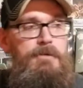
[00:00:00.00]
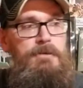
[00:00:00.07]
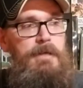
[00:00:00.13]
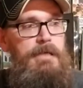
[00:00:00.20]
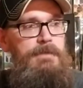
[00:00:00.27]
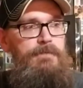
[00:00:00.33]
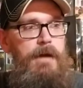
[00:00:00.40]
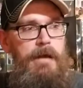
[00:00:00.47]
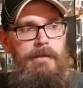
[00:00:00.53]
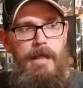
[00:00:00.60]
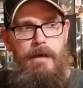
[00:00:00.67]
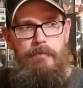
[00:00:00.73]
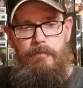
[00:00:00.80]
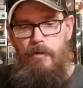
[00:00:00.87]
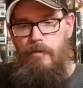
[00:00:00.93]
So that's fine.
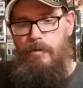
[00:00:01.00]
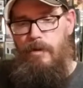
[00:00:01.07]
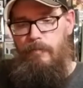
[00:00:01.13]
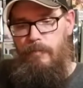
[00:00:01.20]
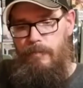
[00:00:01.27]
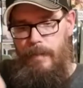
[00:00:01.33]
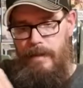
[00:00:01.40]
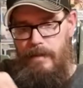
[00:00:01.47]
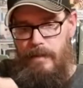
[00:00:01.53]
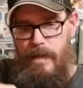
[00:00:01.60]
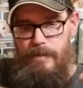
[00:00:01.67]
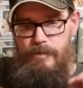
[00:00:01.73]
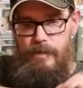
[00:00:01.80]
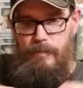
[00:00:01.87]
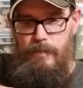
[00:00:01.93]
That'll go good with my
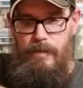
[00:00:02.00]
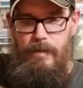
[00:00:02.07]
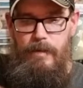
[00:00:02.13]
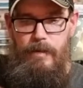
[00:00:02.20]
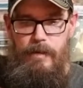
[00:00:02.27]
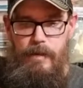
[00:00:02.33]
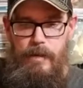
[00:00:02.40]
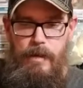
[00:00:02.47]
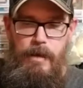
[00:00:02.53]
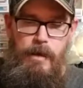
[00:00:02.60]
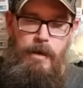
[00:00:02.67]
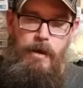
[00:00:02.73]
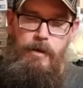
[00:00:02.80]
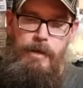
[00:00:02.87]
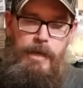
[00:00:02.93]
collection.
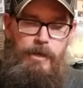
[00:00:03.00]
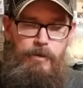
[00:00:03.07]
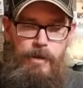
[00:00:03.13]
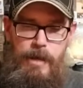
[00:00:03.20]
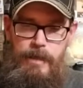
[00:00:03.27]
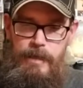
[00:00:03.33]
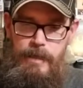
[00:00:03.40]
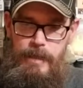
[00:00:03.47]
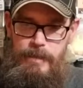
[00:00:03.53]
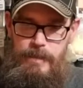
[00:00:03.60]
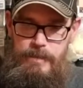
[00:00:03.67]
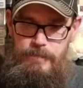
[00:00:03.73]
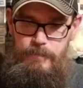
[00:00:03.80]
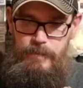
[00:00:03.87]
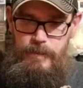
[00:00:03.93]
Okay, you're not going to get
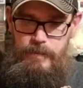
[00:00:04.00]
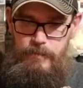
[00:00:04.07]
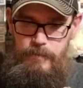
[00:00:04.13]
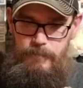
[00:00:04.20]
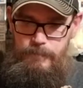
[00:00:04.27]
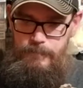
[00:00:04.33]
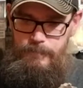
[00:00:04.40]
this one either.